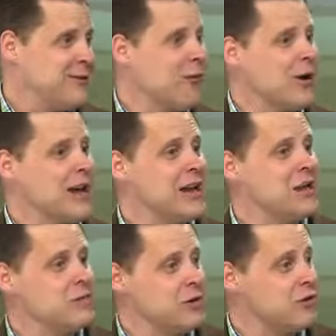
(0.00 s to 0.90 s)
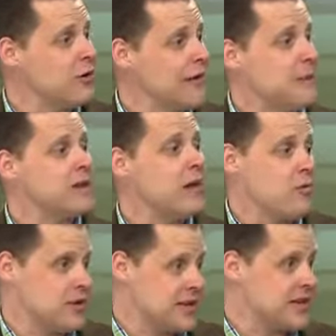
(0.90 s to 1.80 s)
for a computer, a laptop
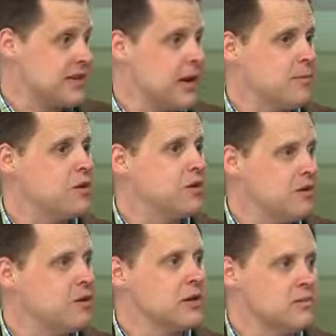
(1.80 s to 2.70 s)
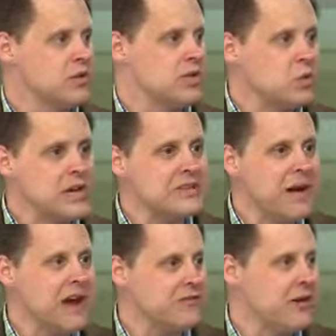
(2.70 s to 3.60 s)
or a desktop. You could squeeze
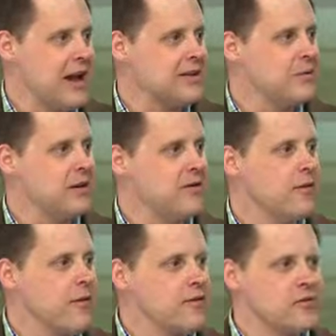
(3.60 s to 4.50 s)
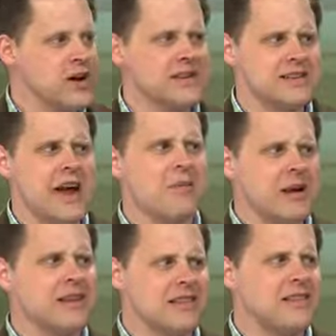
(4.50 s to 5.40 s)
by if you had to, but if you've ever tried to type
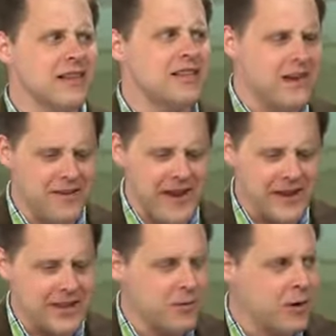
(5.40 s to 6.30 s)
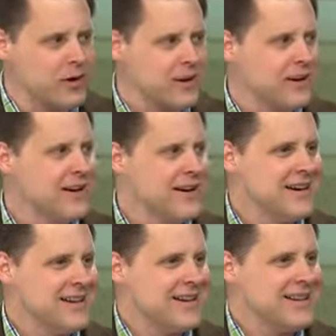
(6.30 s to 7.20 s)
anything lengthy on that keyboard, it takes
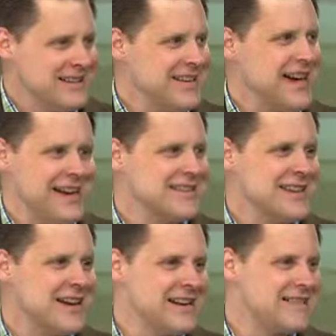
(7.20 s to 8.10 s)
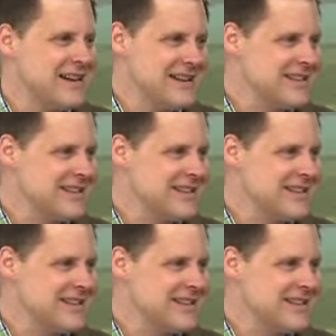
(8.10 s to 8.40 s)
a long time. Yeah, it's not